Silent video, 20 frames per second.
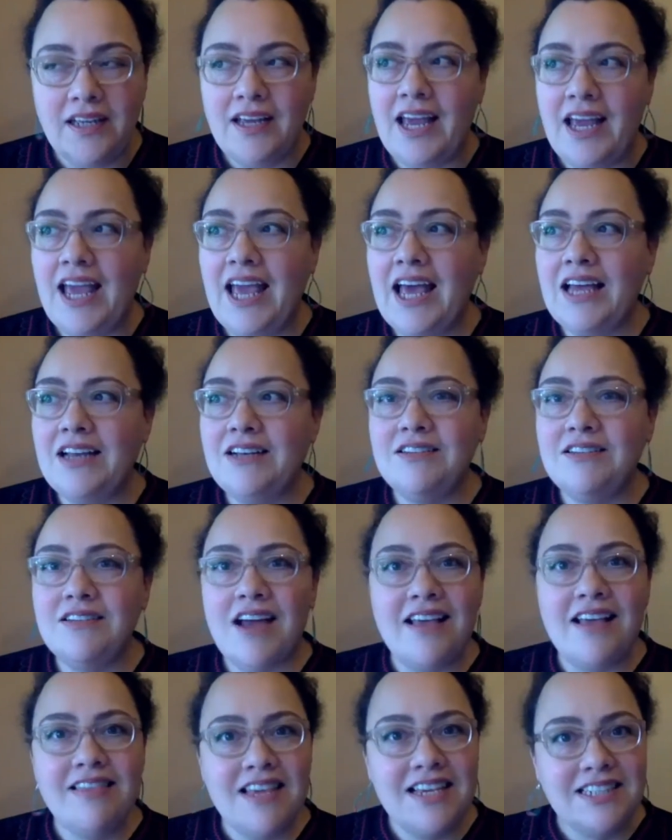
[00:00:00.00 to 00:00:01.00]
And
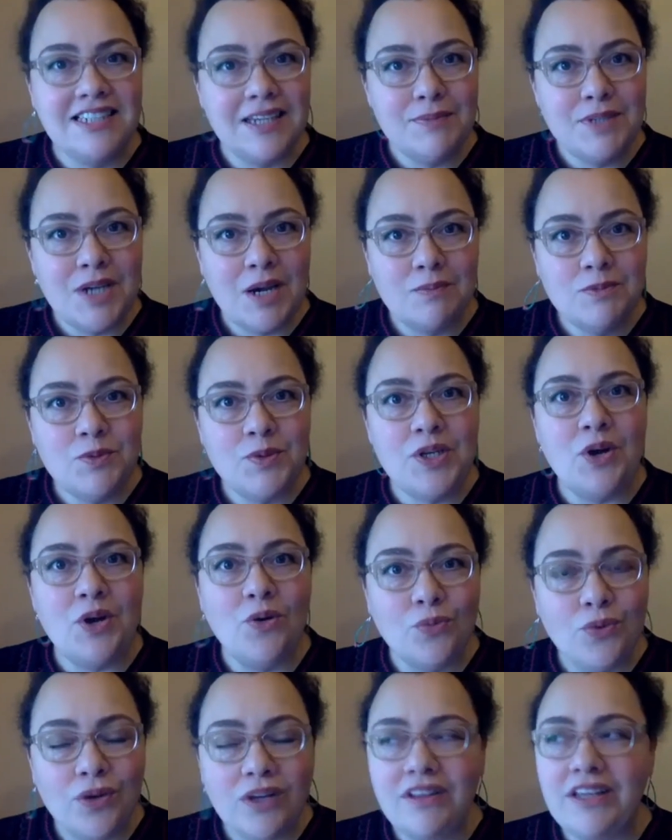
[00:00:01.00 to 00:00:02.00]
I think sometimes we
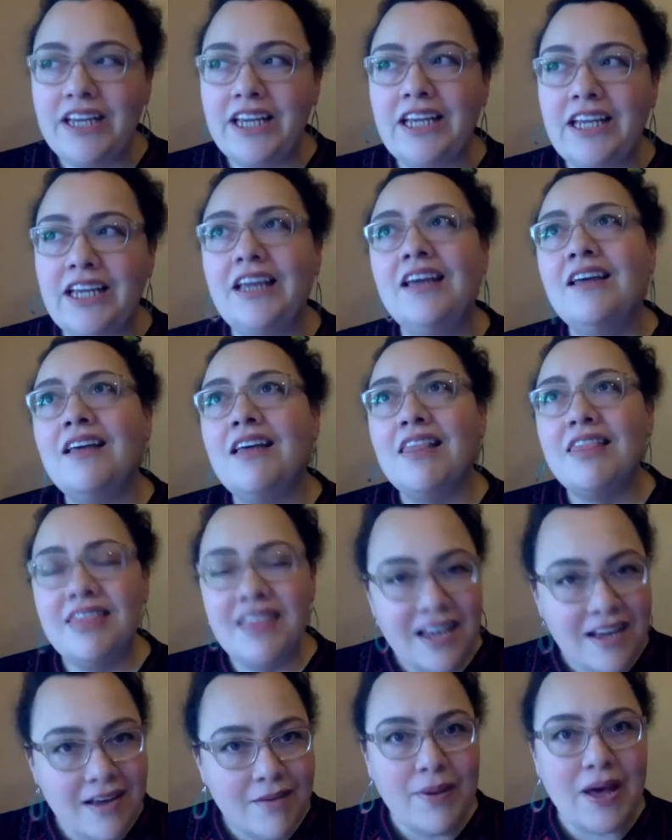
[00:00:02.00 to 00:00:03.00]
don't really
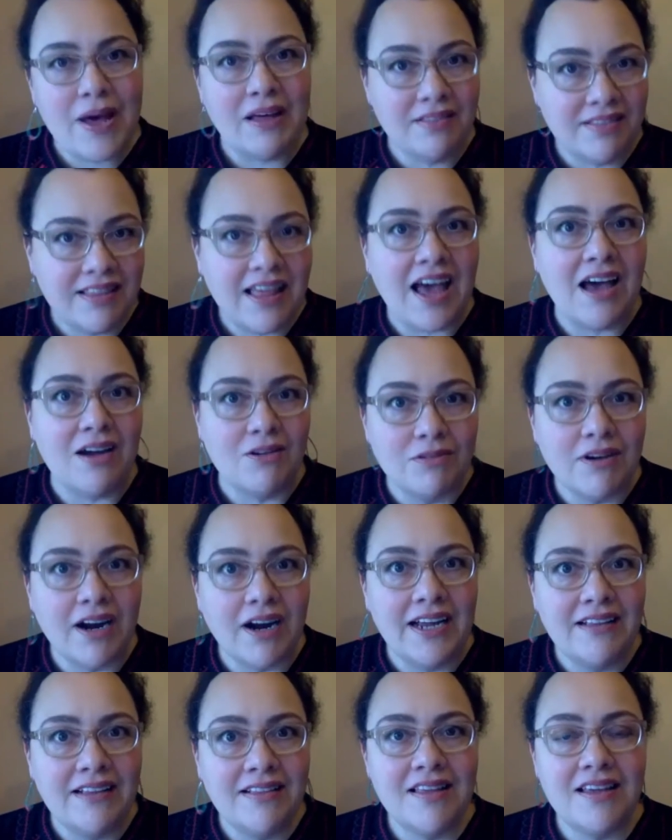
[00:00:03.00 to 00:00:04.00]
think about that,
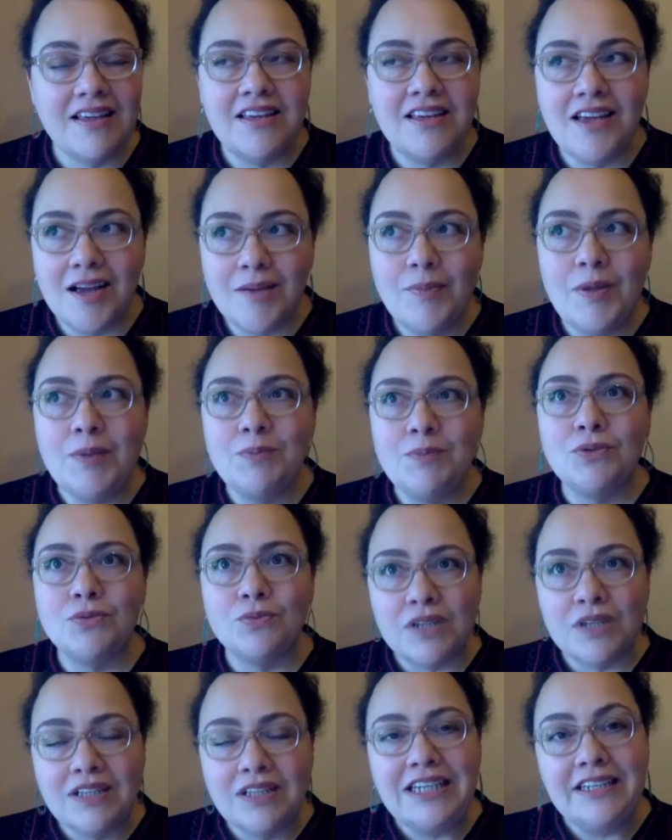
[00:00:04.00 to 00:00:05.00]
right? That young people
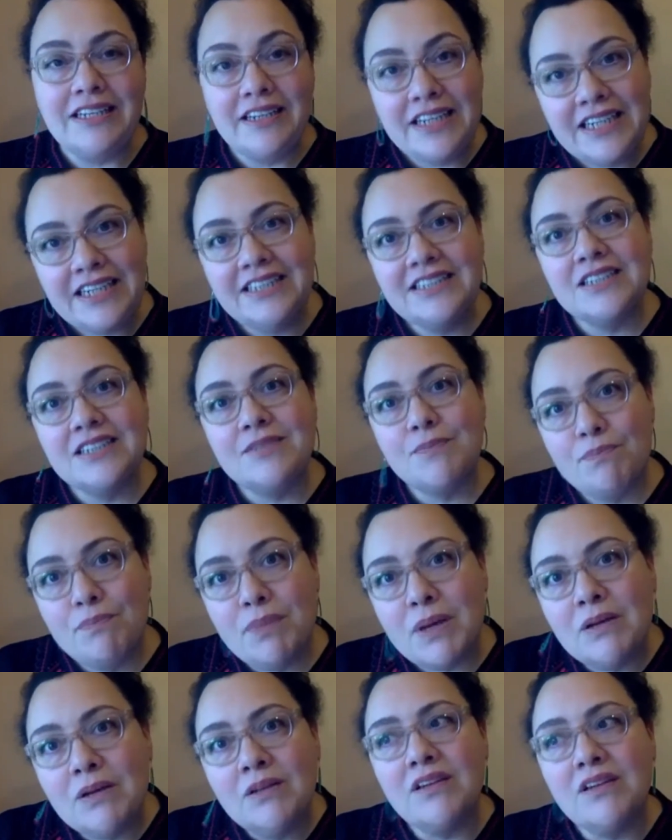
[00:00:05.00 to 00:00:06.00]
really need to
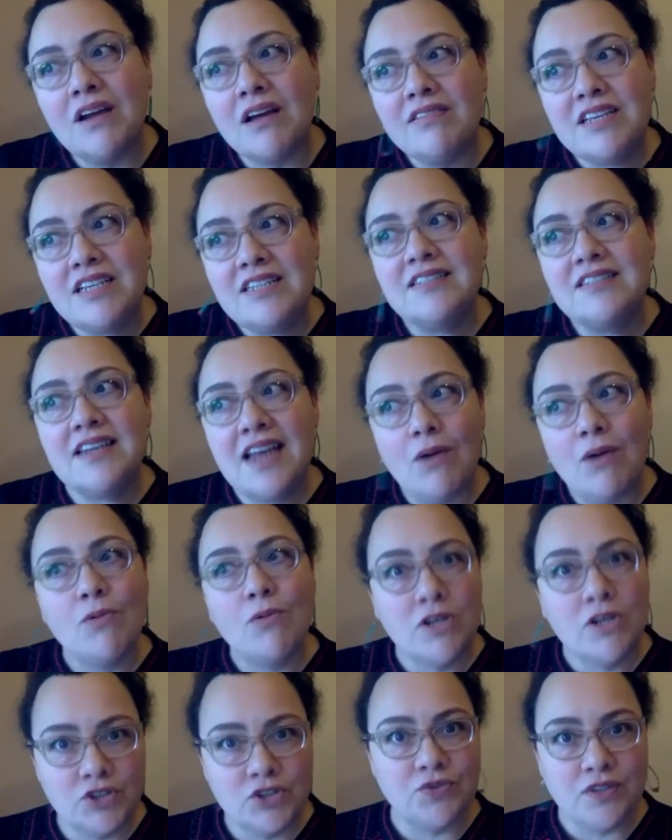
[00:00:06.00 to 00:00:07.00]
build on these
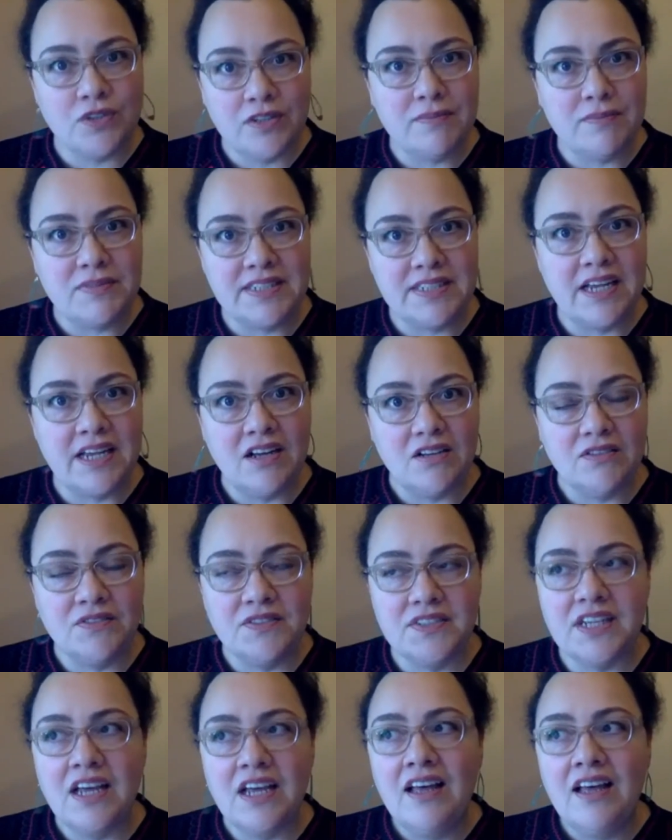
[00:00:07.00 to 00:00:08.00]
networks for themselves.